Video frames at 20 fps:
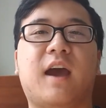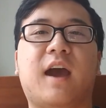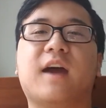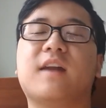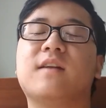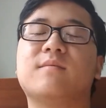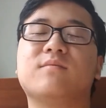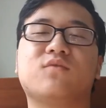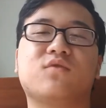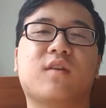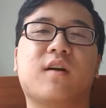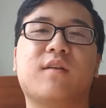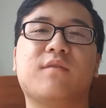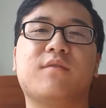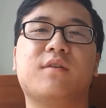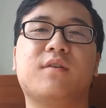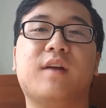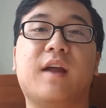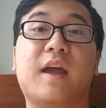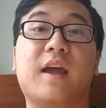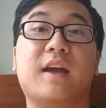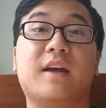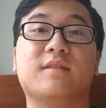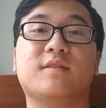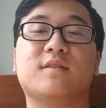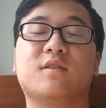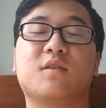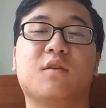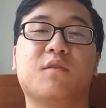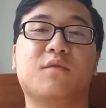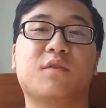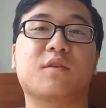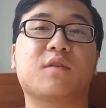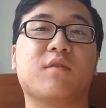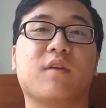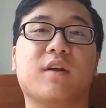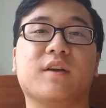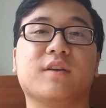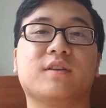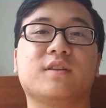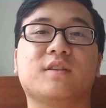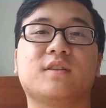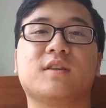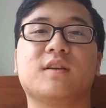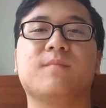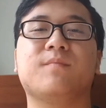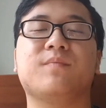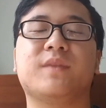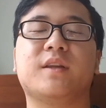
Adam Driver, and Topher Grace.